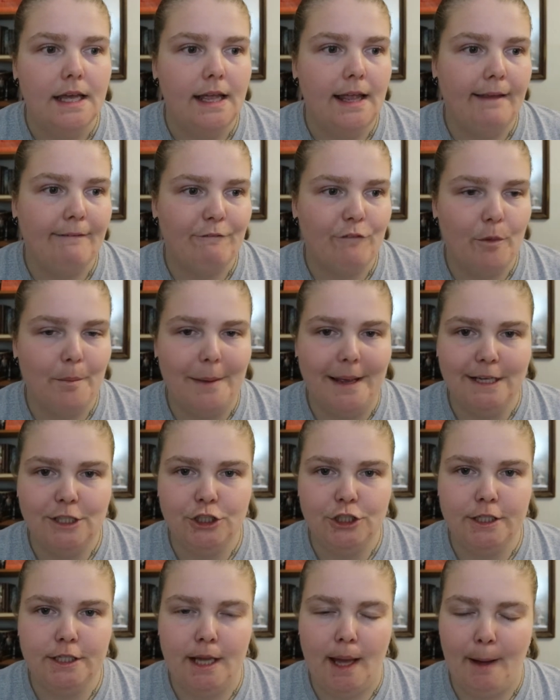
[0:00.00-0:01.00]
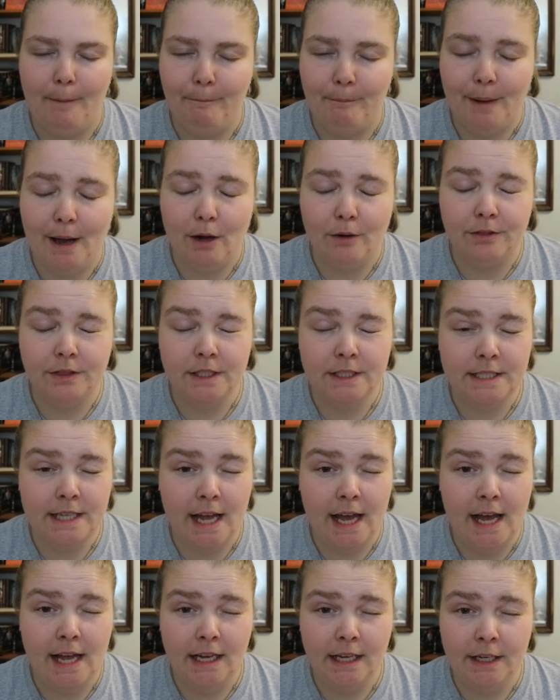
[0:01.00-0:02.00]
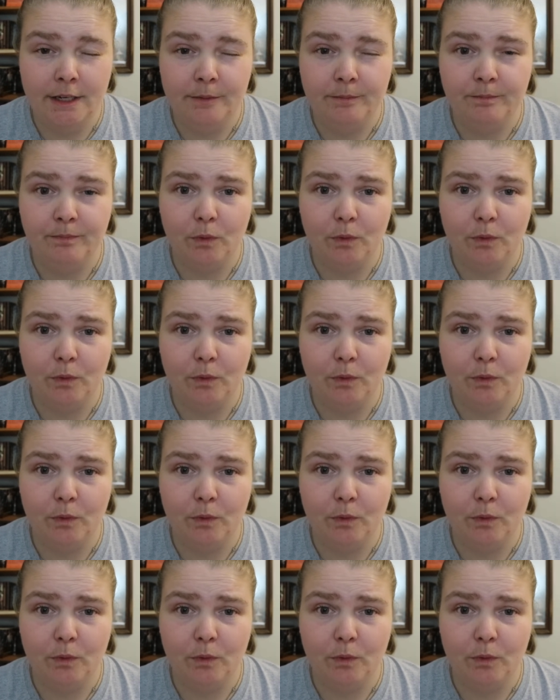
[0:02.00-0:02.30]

information about the deck